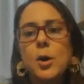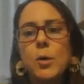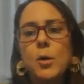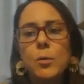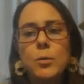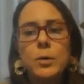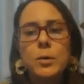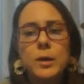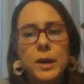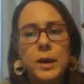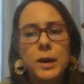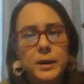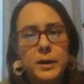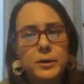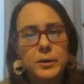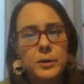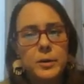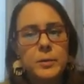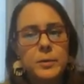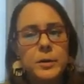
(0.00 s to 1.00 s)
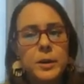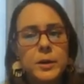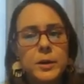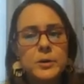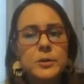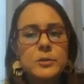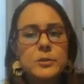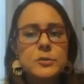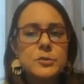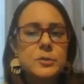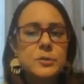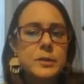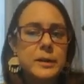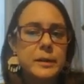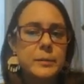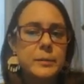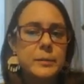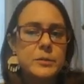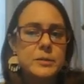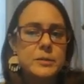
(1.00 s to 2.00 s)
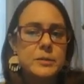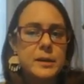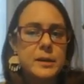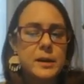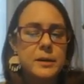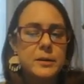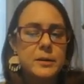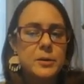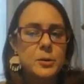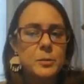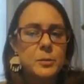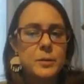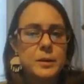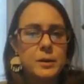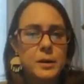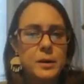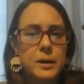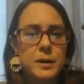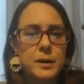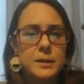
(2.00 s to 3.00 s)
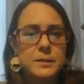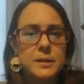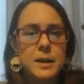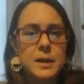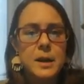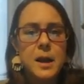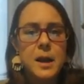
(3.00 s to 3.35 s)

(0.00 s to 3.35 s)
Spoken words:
or editor. And usually I'm using editor because